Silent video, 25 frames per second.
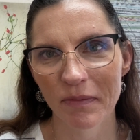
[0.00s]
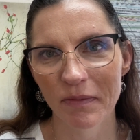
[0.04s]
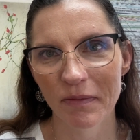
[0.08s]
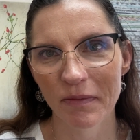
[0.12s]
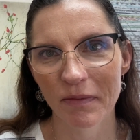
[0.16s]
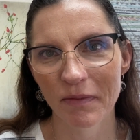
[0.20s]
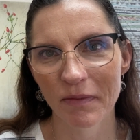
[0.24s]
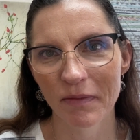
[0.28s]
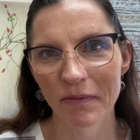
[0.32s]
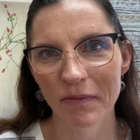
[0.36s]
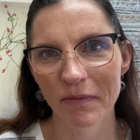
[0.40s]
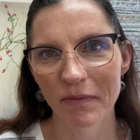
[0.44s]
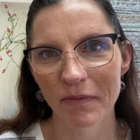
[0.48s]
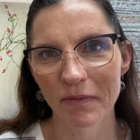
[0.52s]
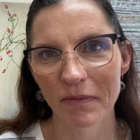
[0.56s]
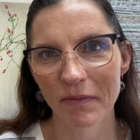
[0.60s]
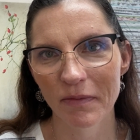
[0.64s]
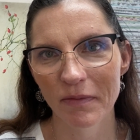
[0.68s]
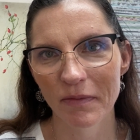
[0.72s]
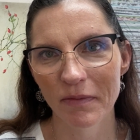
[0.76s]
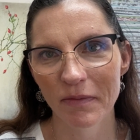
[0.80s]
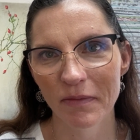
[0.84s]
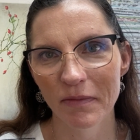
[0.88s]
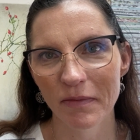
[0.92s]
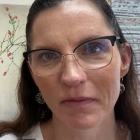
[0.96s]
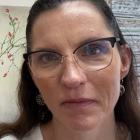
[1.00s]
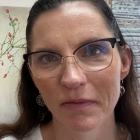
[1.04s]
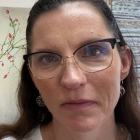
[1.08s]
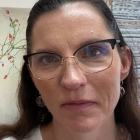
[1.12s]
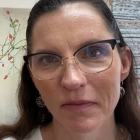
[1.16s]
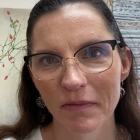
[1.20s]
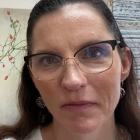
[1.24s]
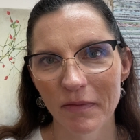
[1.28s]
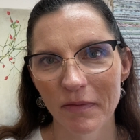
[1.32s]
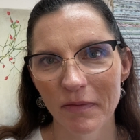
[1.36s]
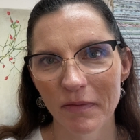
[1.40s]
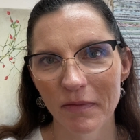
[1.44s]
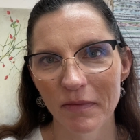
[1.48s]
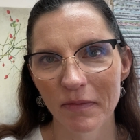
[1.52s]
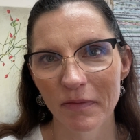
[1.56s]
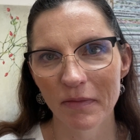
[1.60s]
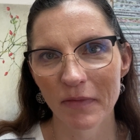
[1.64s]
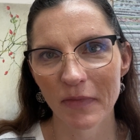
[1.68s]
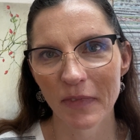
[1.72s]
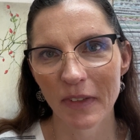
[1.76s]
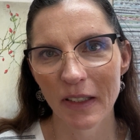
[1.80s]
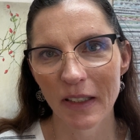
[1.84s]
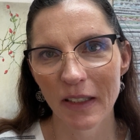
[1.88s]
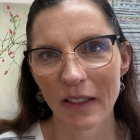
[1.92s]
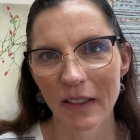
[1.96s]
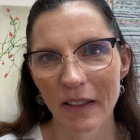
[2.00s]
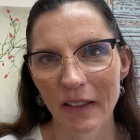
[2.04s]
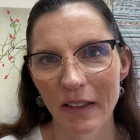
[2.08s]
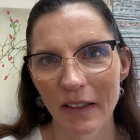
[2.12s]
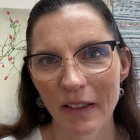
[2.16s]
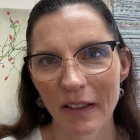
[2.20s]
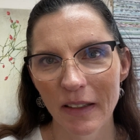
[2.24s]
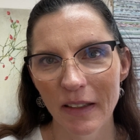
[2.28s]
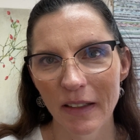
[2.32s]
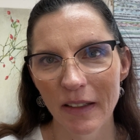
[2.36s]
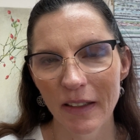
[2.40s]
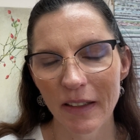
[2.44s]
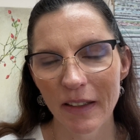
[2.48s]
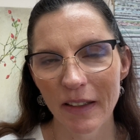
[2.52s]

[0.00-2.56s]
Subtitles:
No one is speaking in this clip.